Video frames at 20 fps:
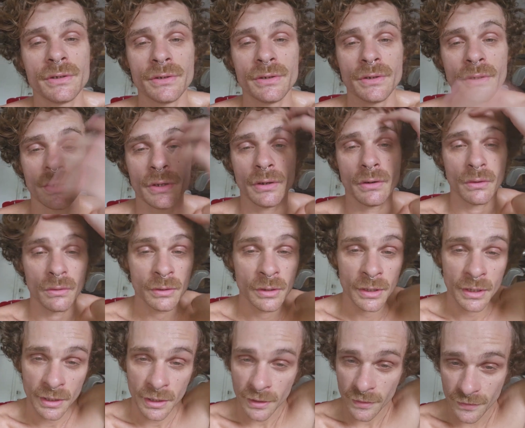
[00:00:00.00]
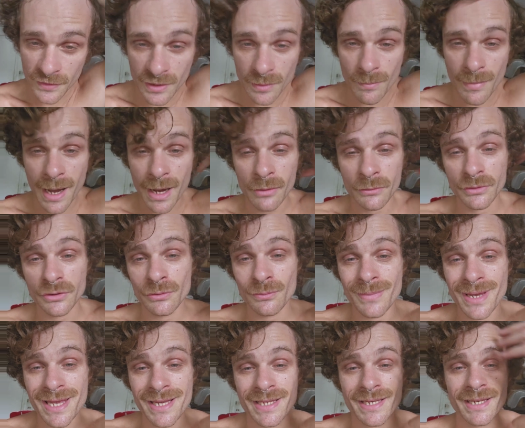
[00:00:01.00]
the amount you're
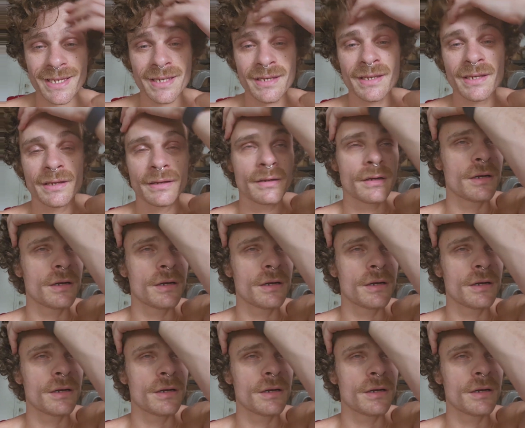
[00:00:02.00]
making,